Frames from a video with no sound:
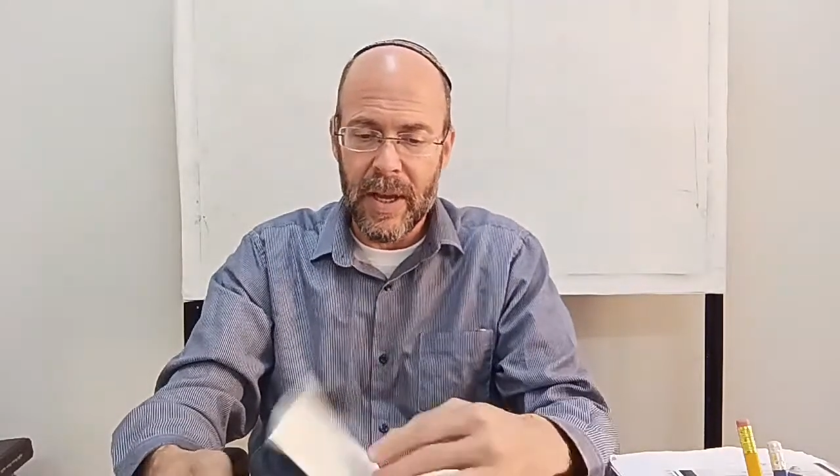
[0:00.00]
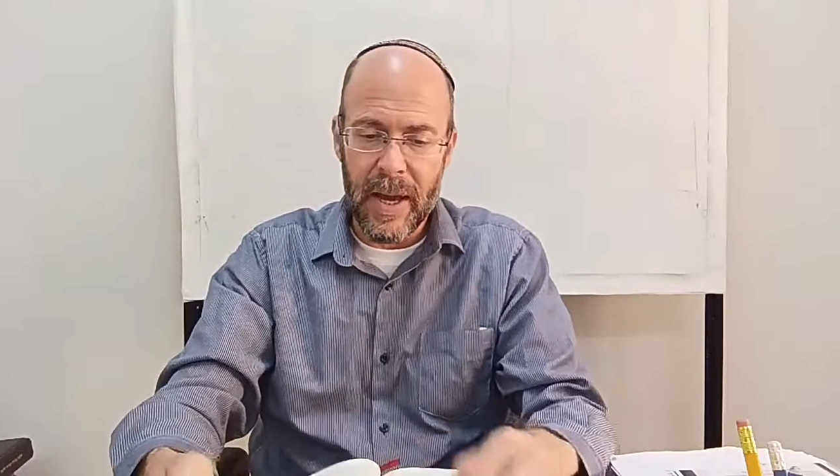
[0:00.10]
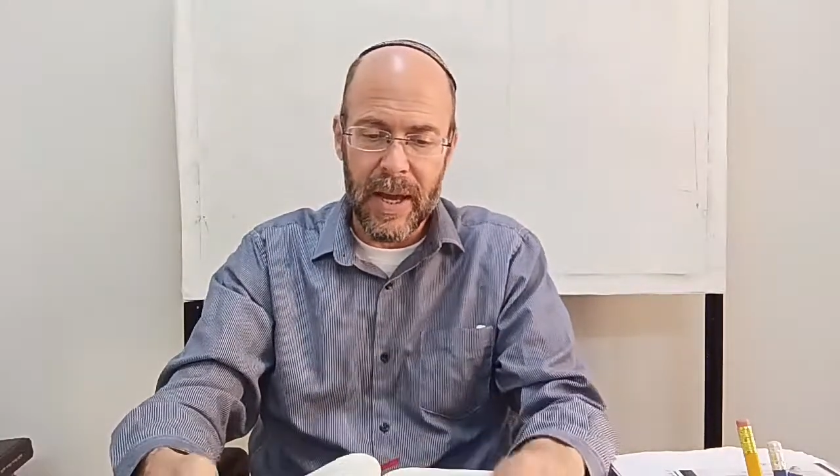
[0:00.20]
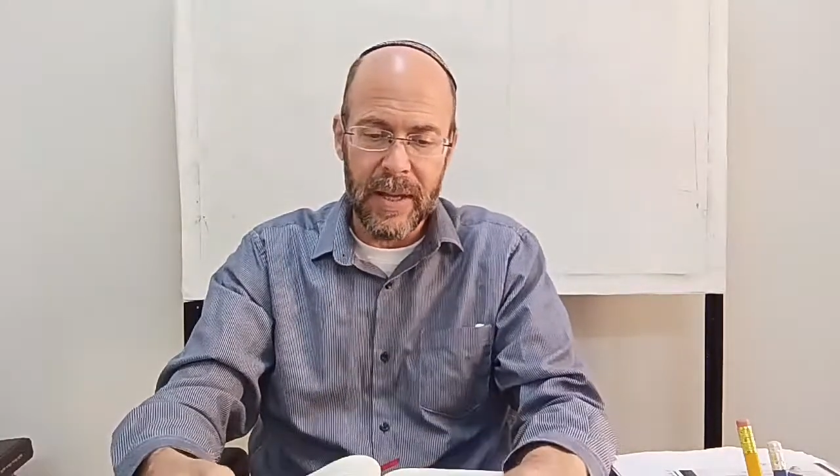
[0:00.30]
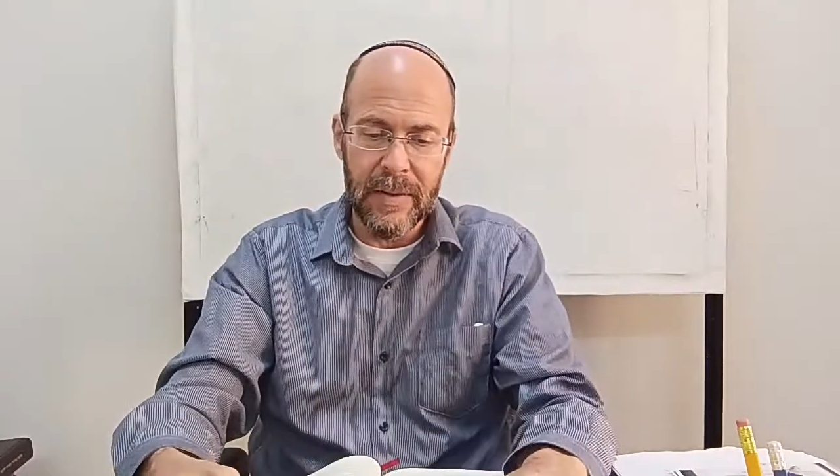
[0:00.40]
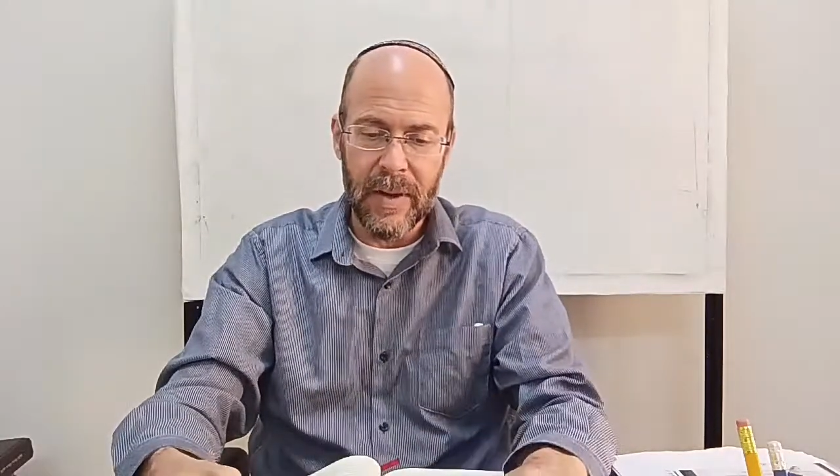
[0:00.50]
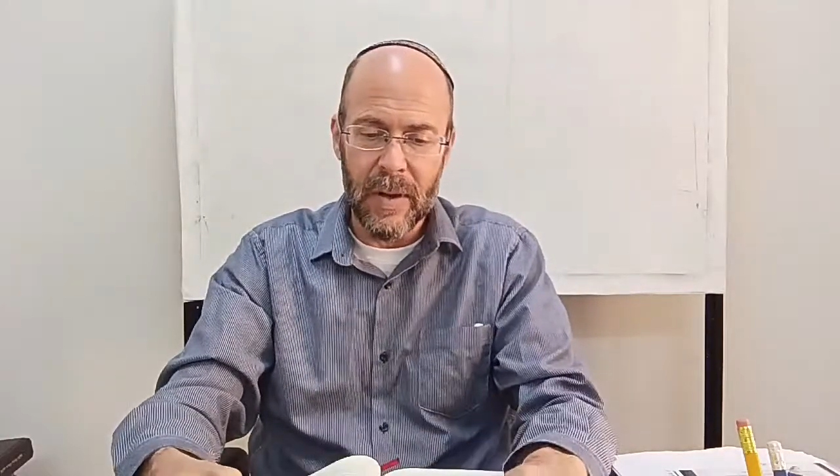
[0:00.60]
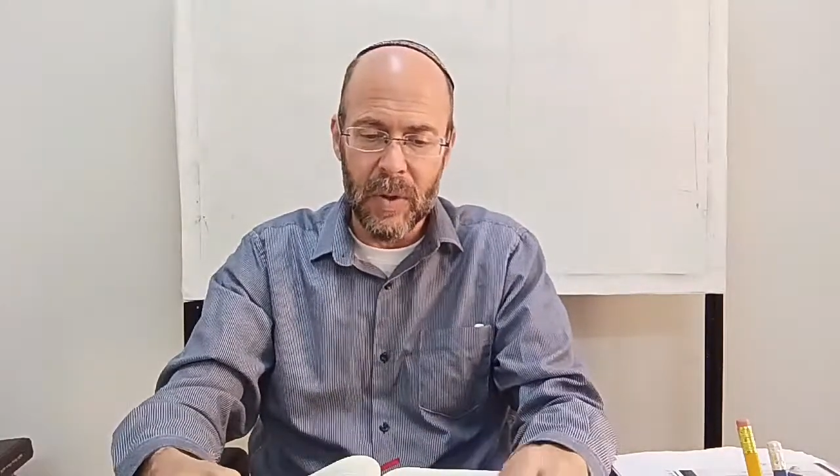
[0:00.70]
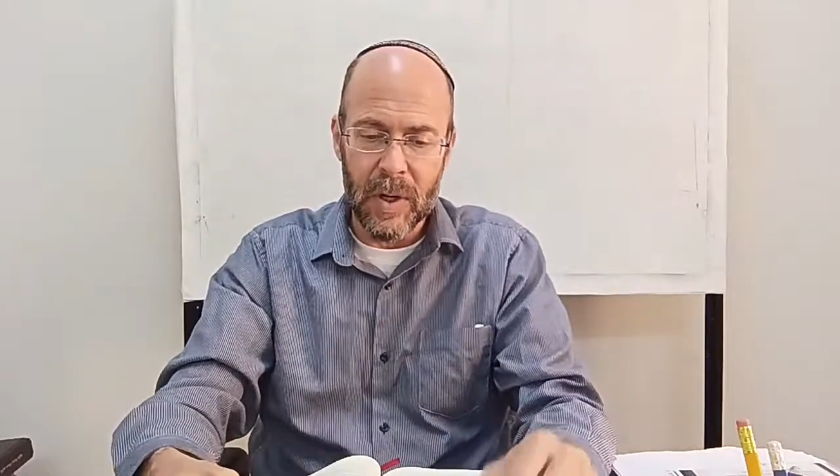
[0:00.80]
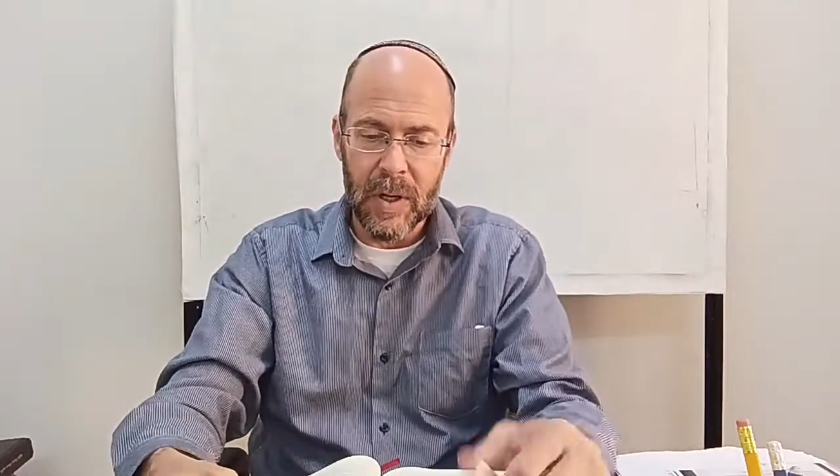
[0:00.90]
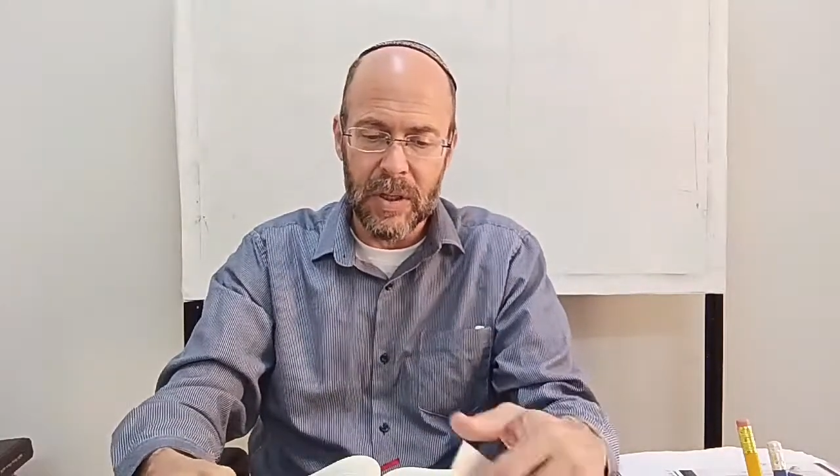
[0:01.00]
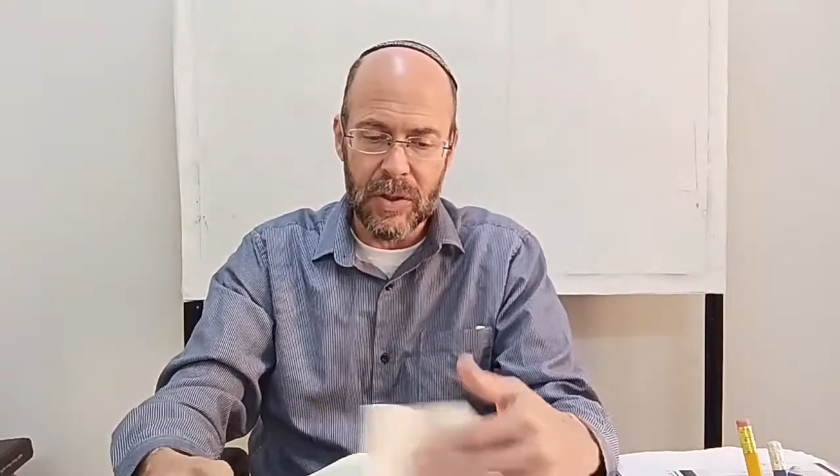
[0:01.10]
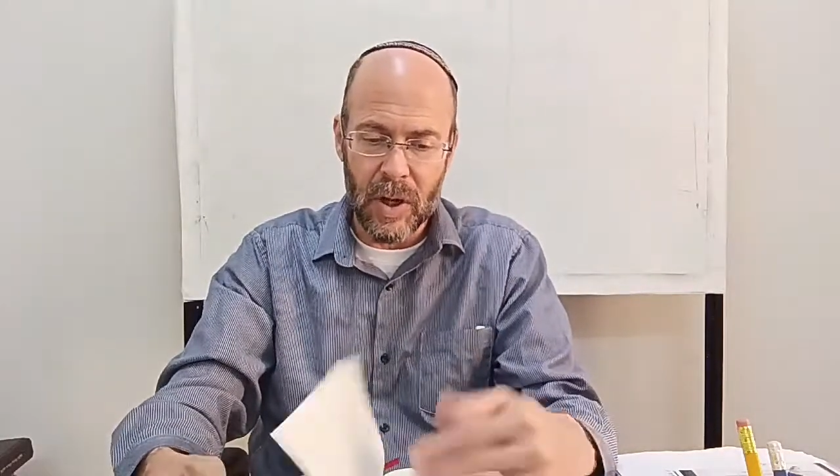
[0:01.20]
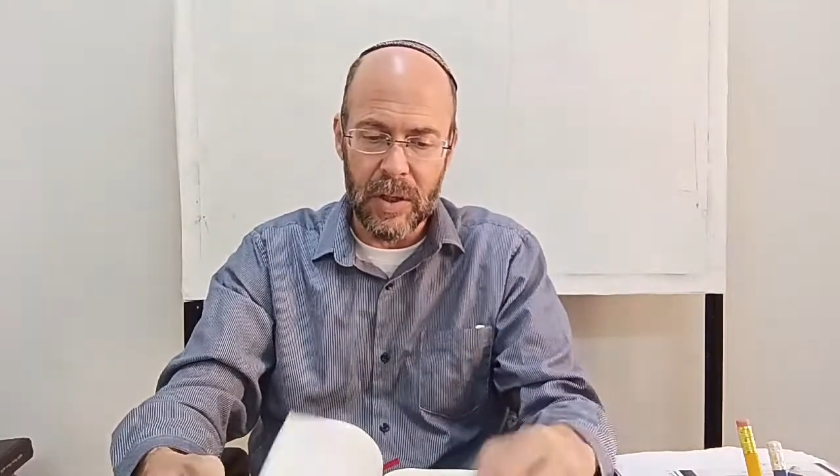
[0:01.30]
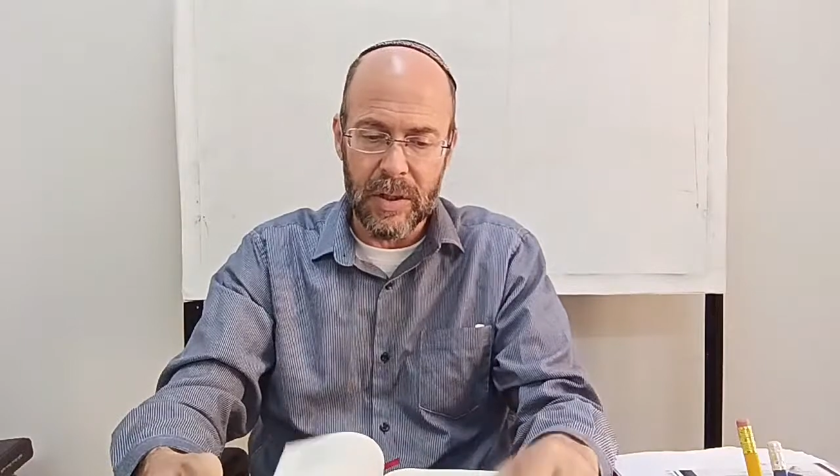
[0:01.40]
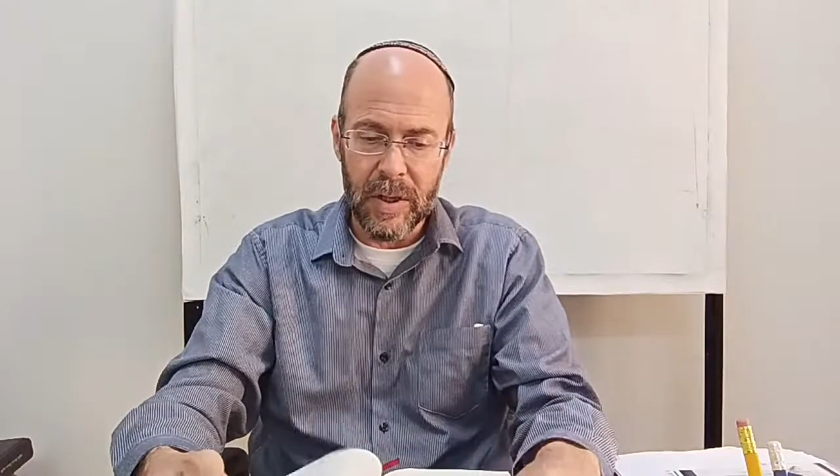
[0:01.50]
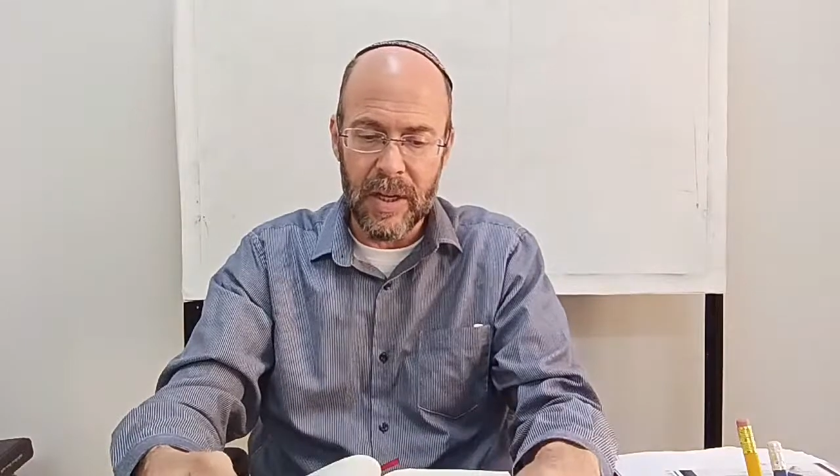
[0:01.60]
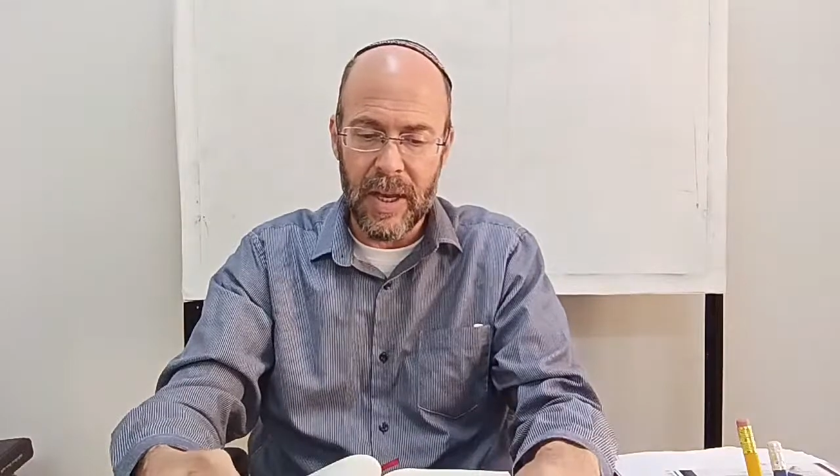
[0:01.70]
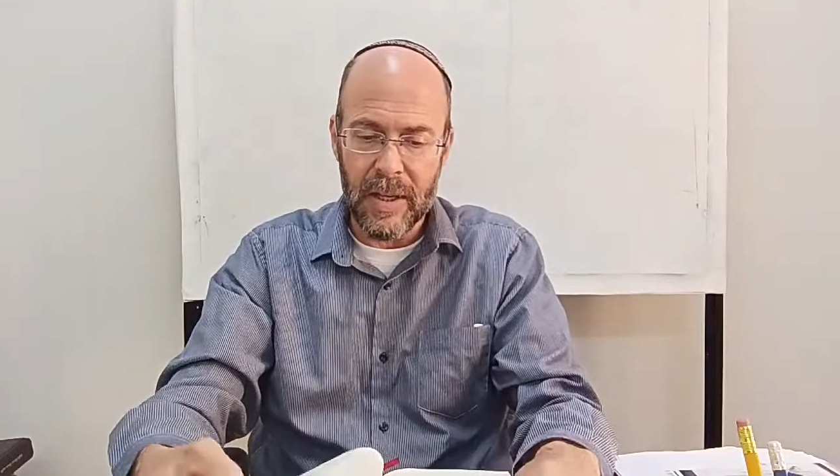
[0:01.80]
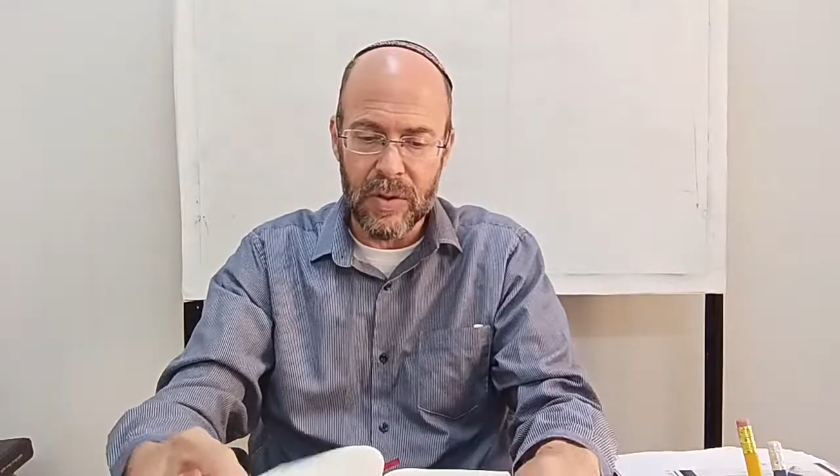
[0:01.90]
and we're going to start
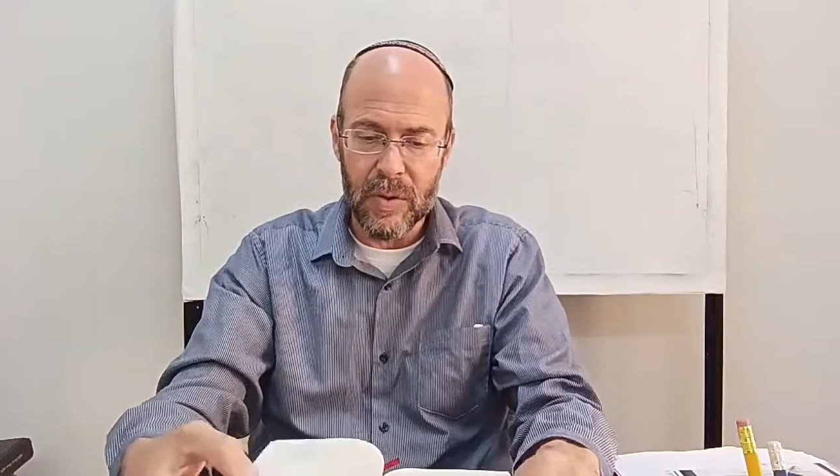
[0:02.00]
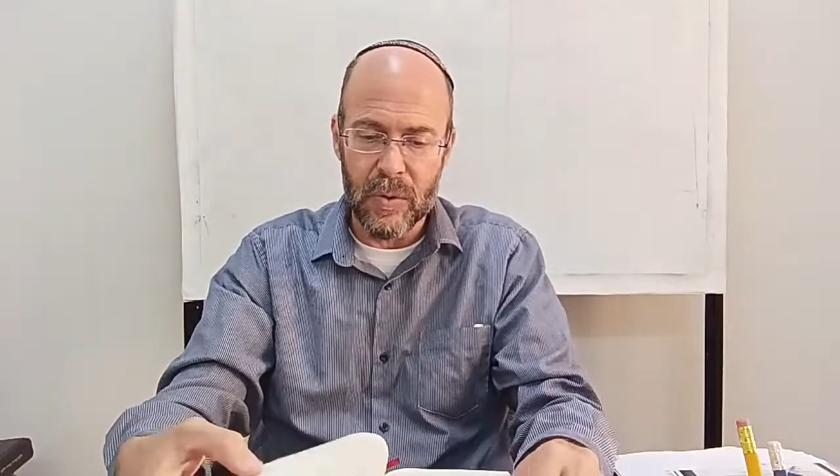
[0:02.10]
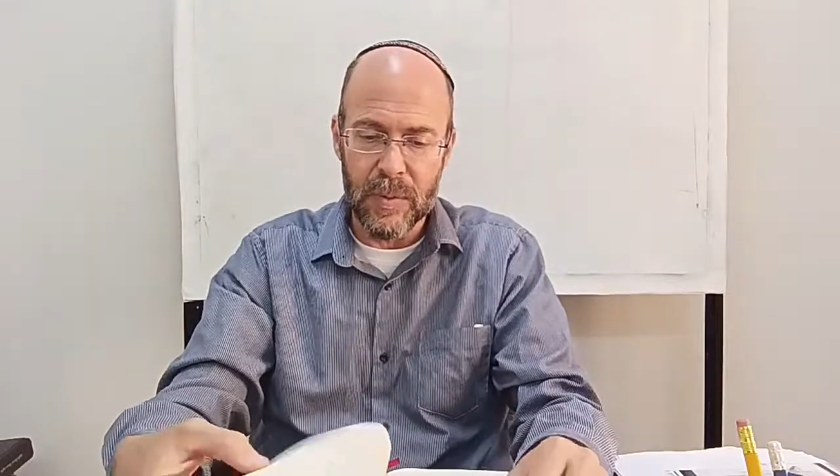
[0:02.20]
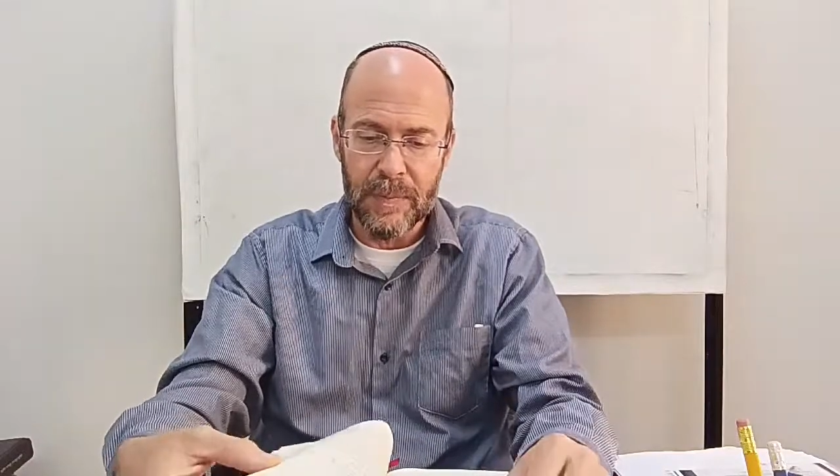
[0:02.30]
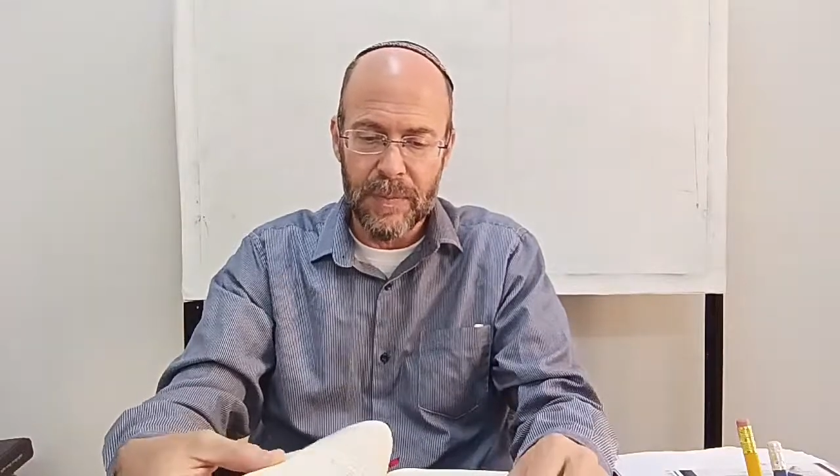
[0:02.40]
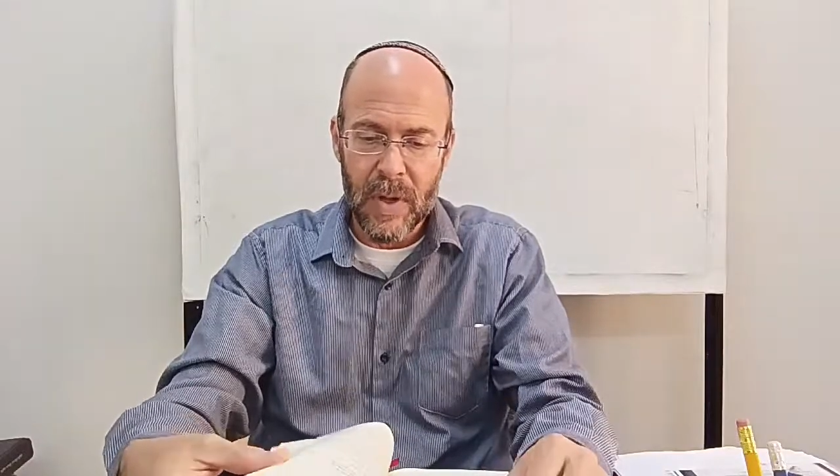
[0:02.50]
today soon